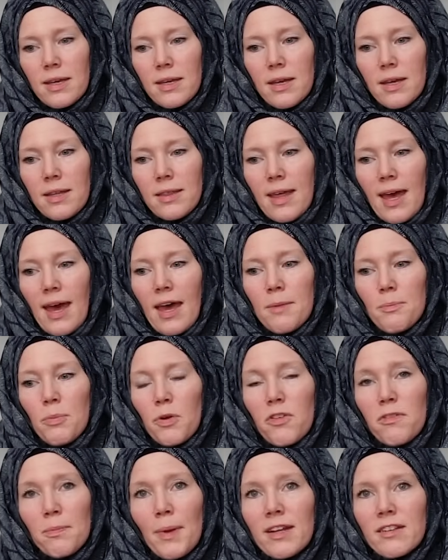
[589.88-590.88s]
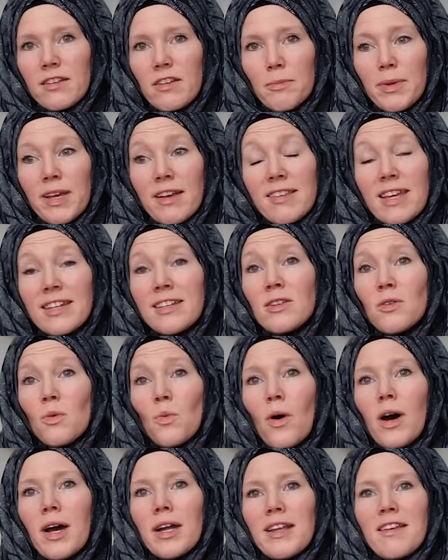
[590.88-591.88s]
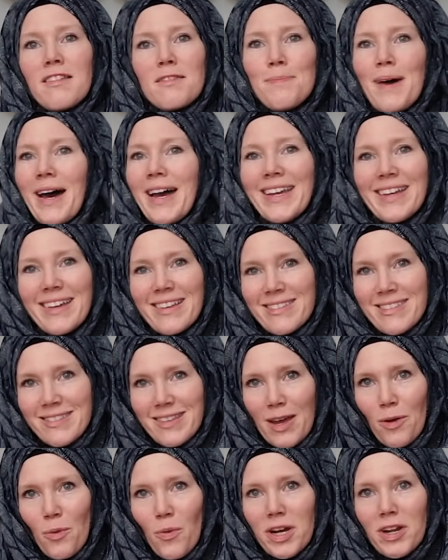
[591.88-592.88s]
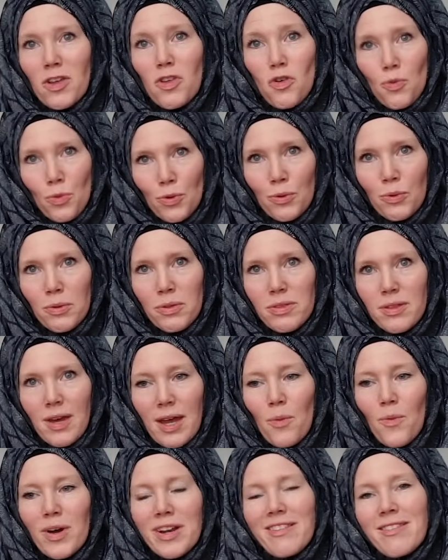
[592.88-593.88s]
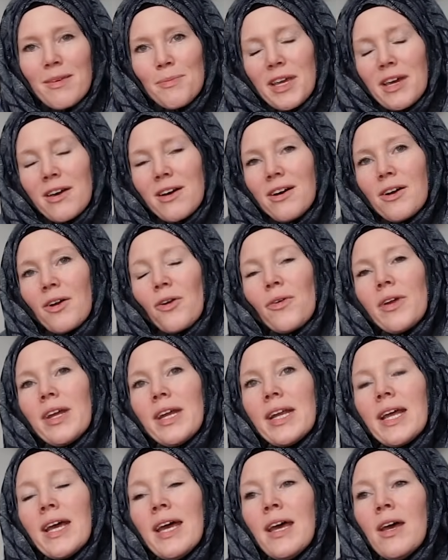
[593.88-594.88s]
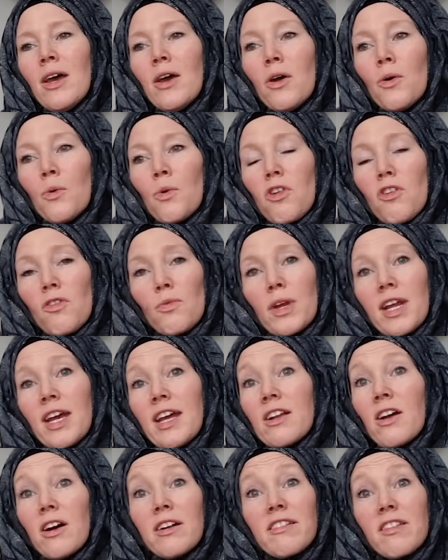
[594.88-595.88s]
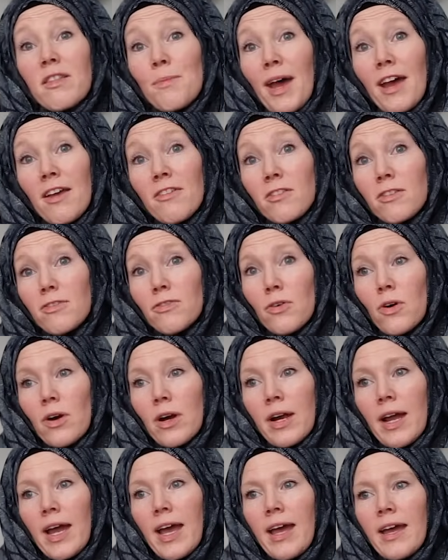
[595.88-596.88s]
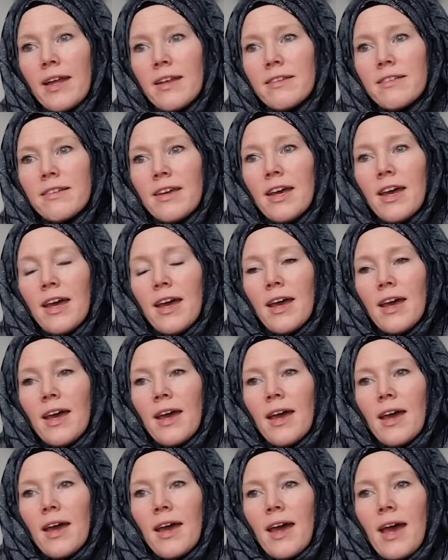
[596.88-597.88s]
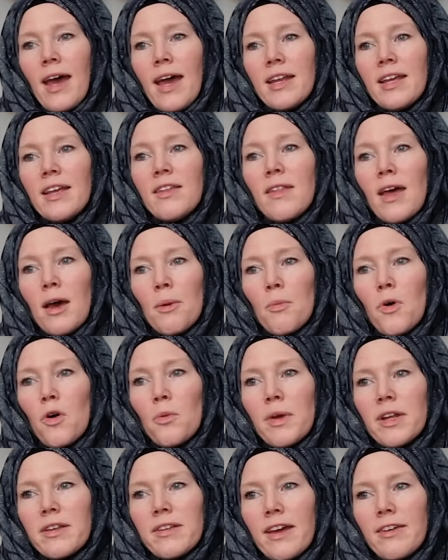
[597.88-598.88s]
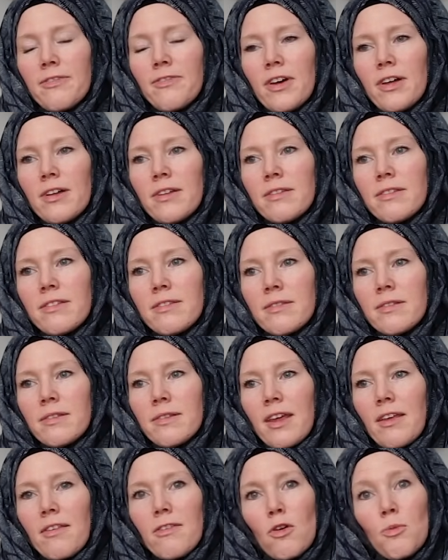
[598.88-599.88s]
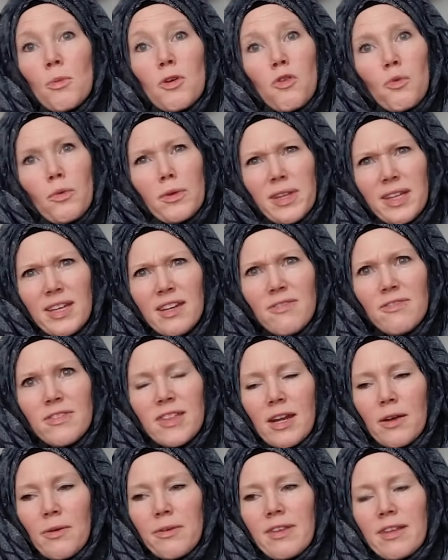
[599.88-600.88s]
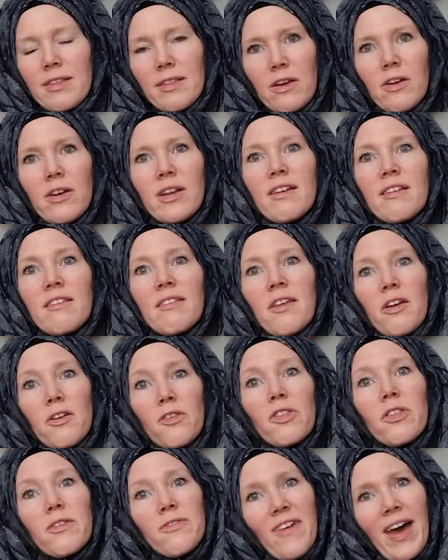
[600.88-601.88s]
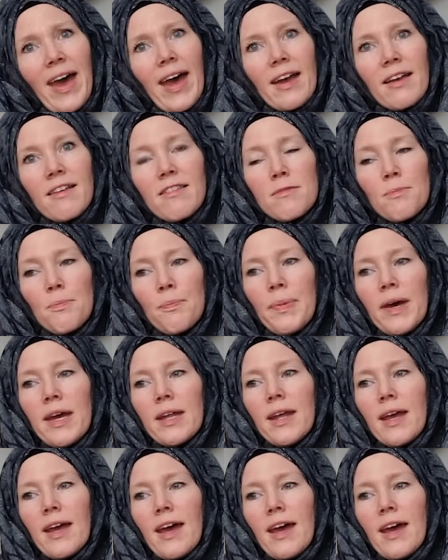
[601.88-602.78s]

that perspective, because I didn't want his bias. I wanted truth. I wanted something concrete, which is what I had gone to the pastor for. And And in that moment, I felt like so much relief that I was like, there it is, there's the facts. But